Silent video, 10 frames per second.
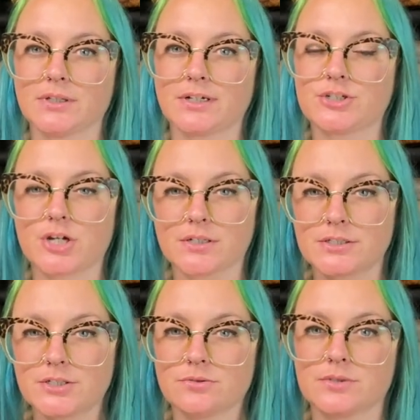I
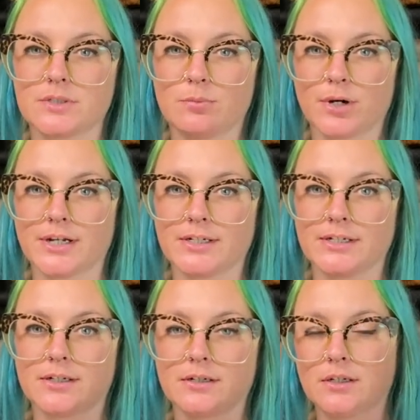just use the
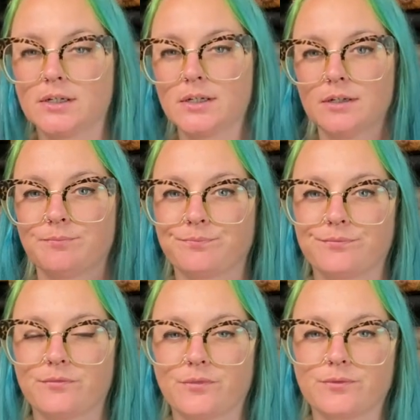branding
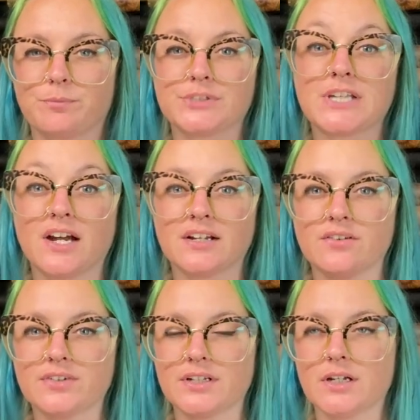side
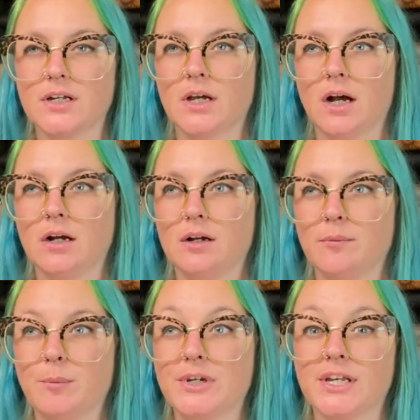of it. Um,
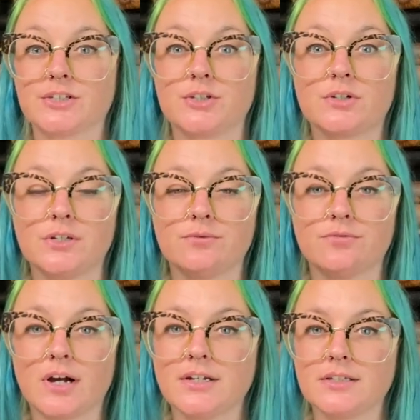but yes, you can
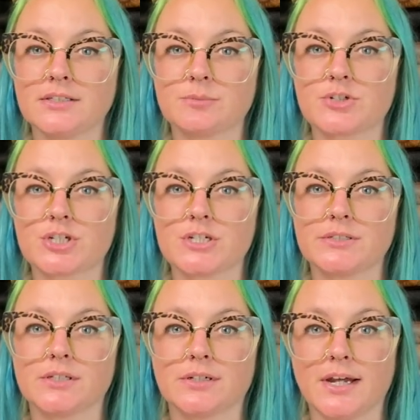find these
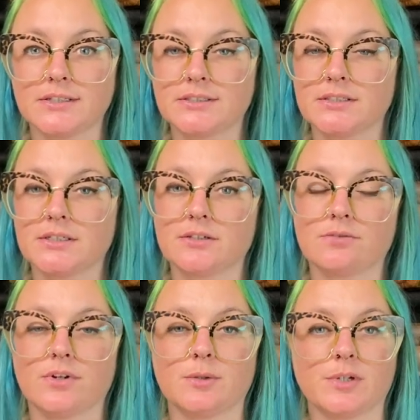machines on Etsy. You can
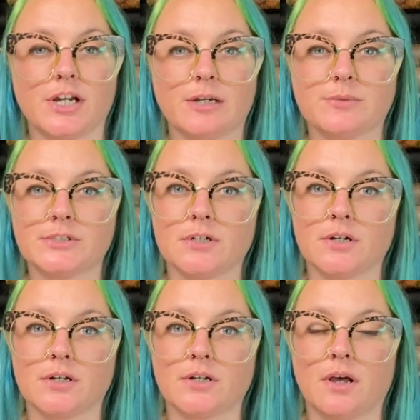find them on
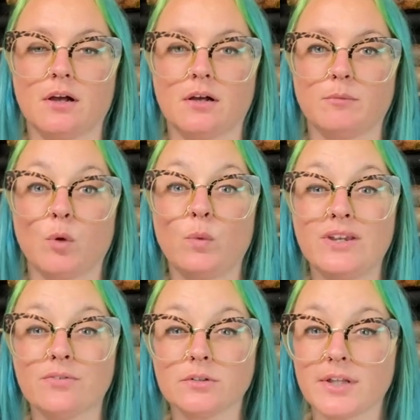Amazon. Um,
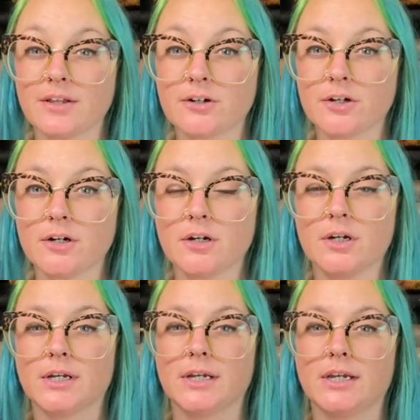Weaver Leather
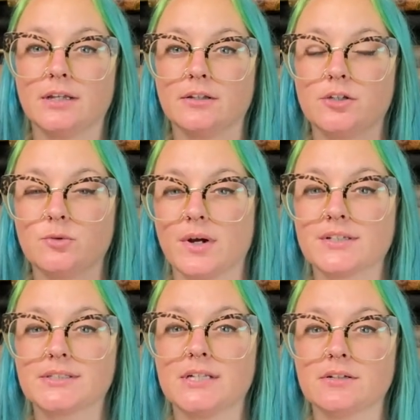in the
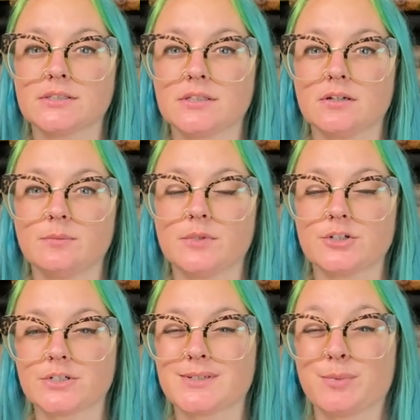US sells them. They're
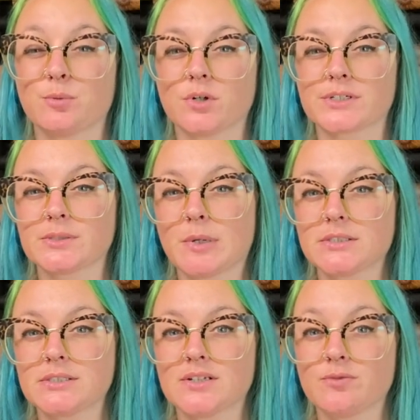just a bit more
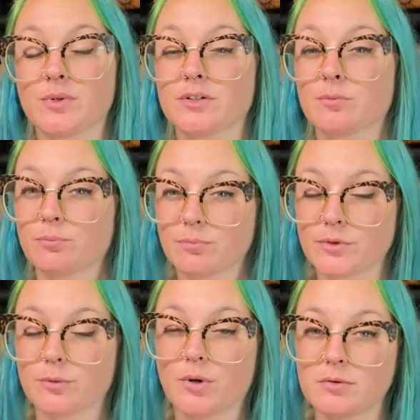expensive, but
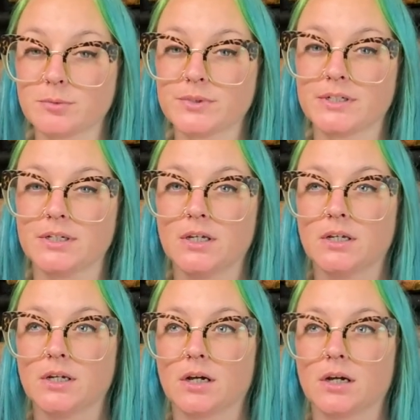you're probably,
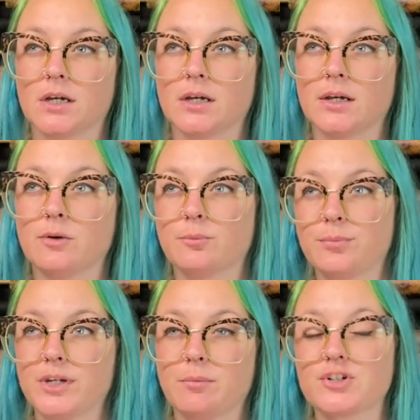it'll
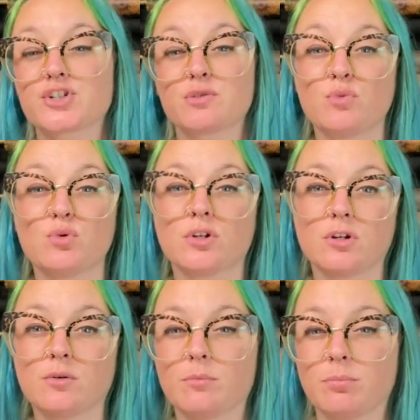be a much
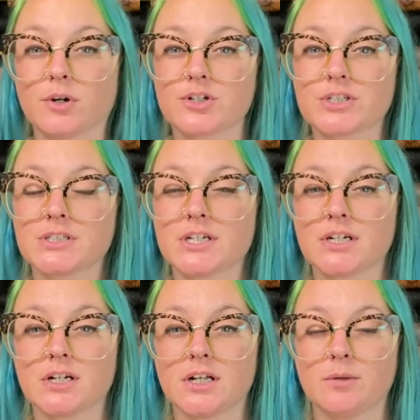smoother
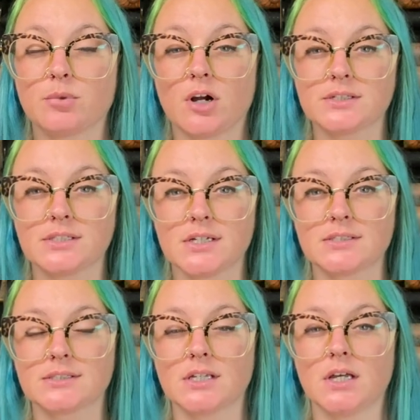purchasing process.